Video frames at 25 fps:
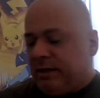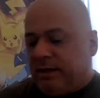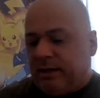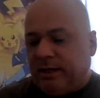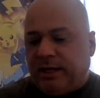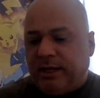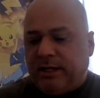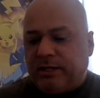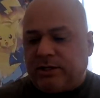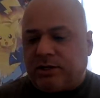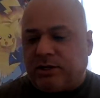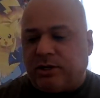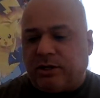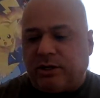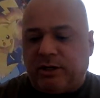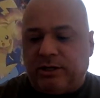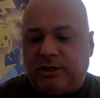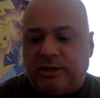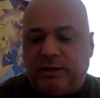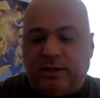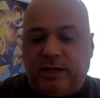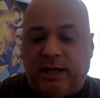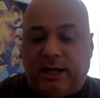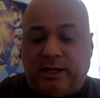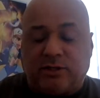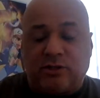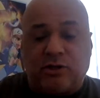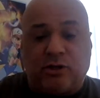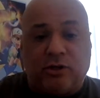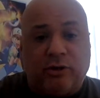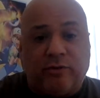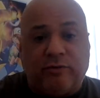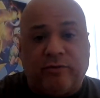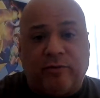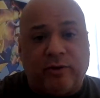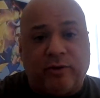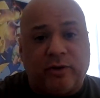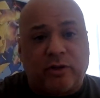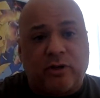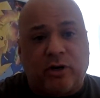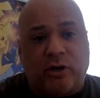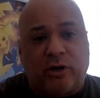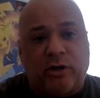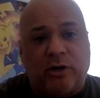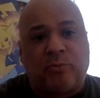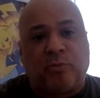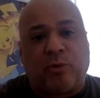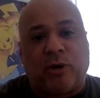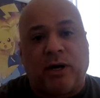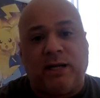It's good. It's good for the
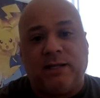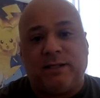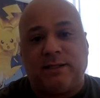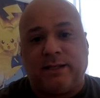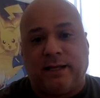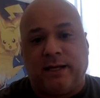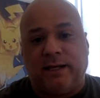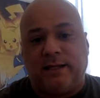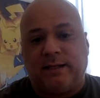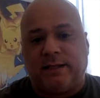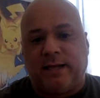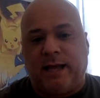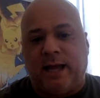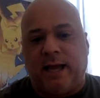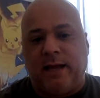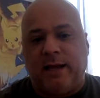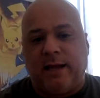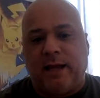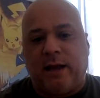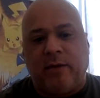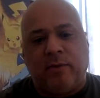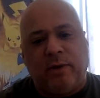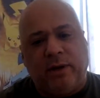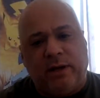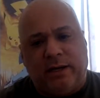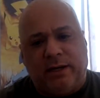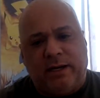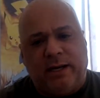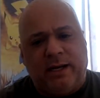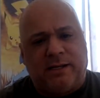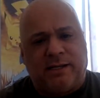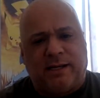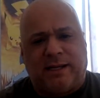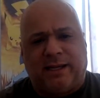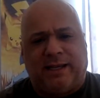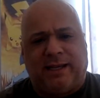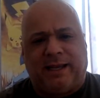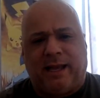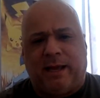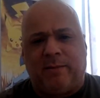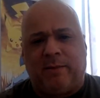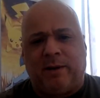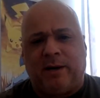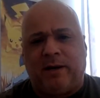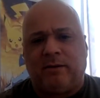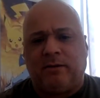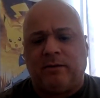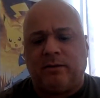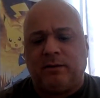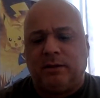current price that it's at. Now, when it initially came
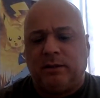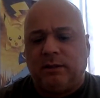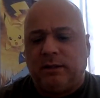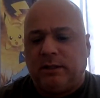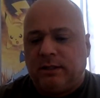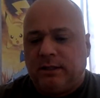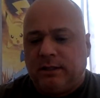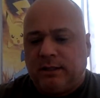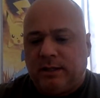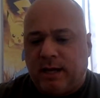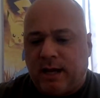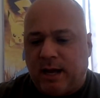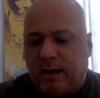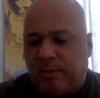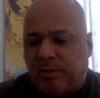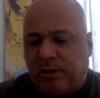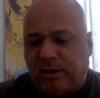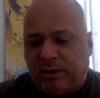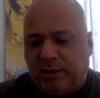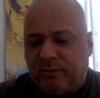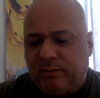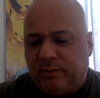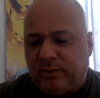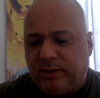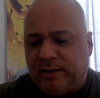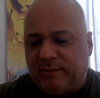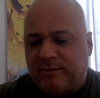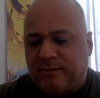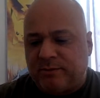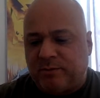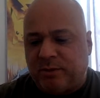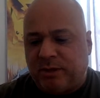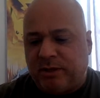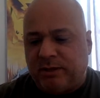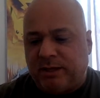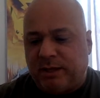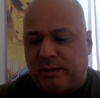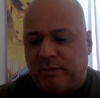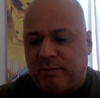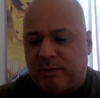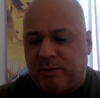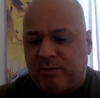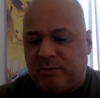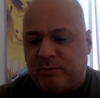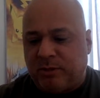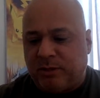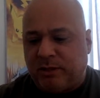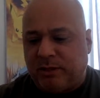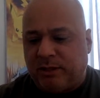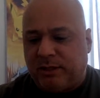out, I probably wouldn't have spent that much
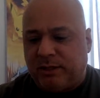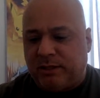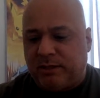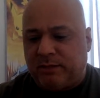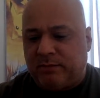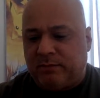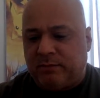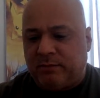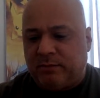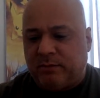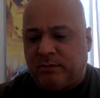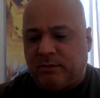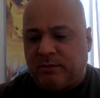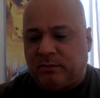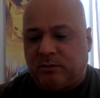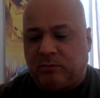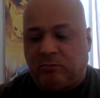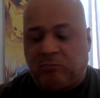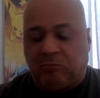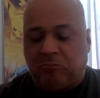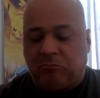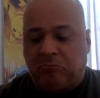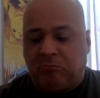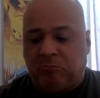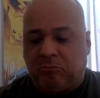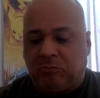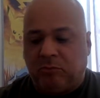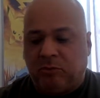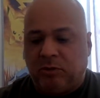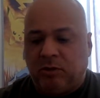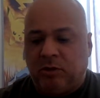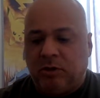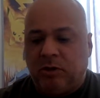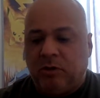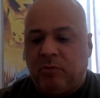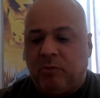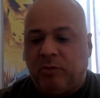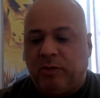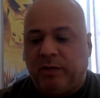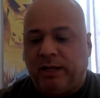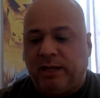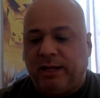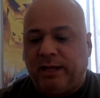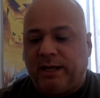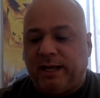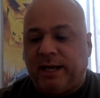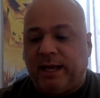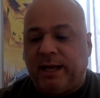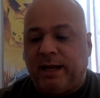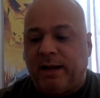money on them. But then
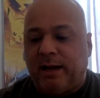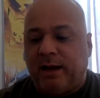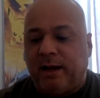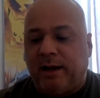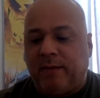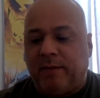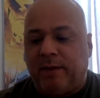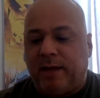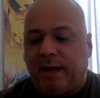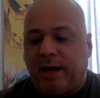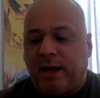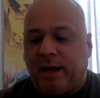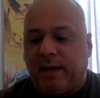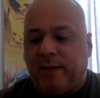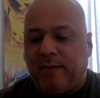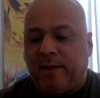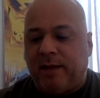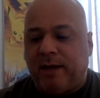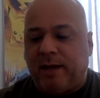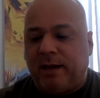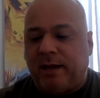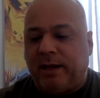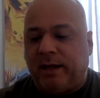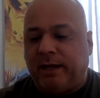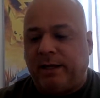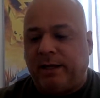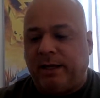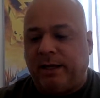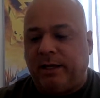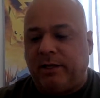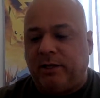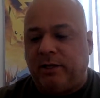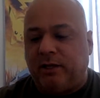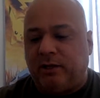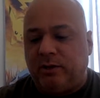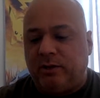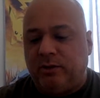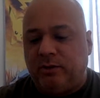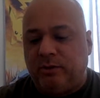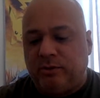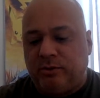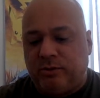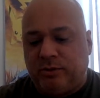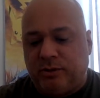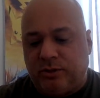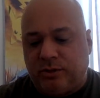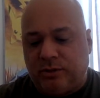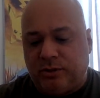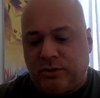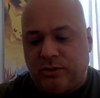again, I'm not like a
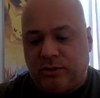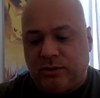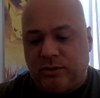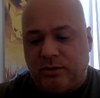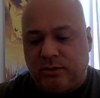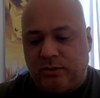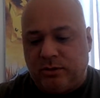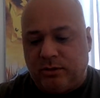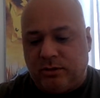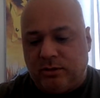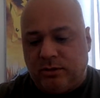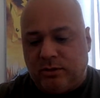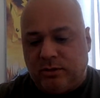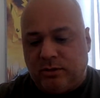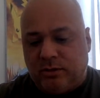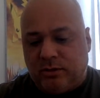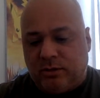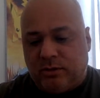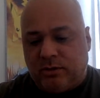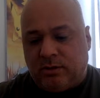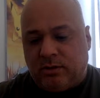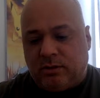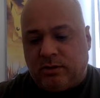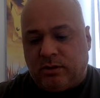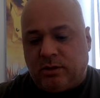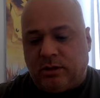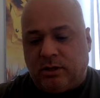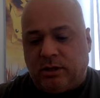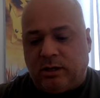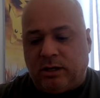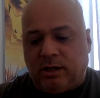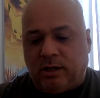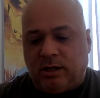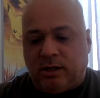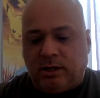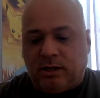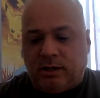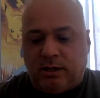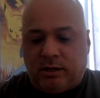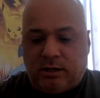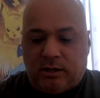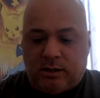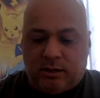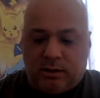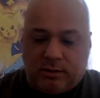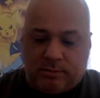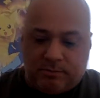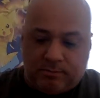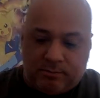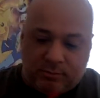huge
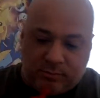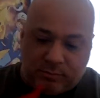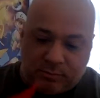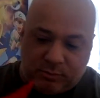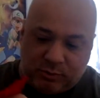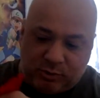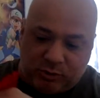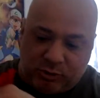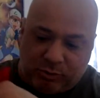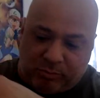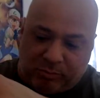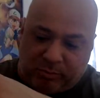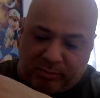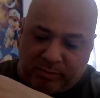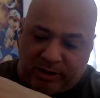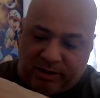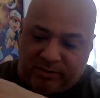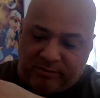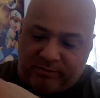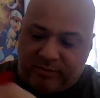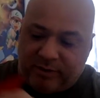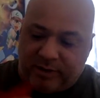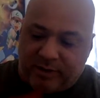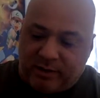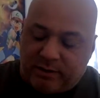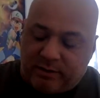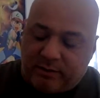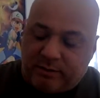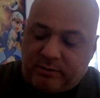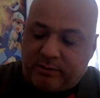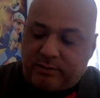Superman fan.